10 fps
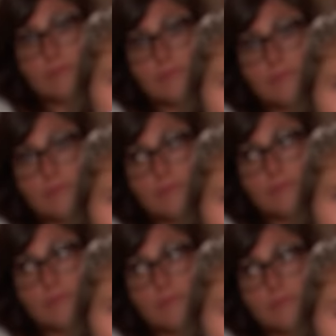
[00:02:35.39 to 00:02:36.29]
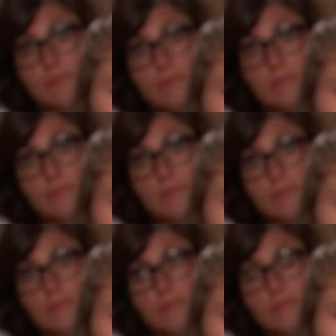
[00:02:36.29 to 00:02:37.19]

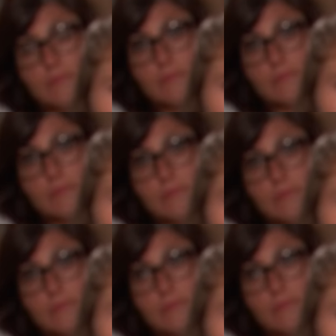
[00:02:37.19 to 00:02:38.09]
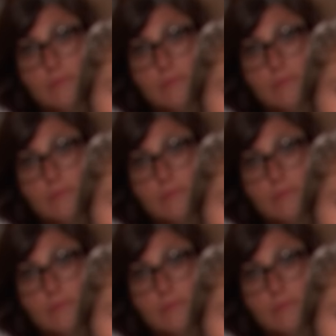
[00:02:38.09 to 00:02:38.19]
[no speech]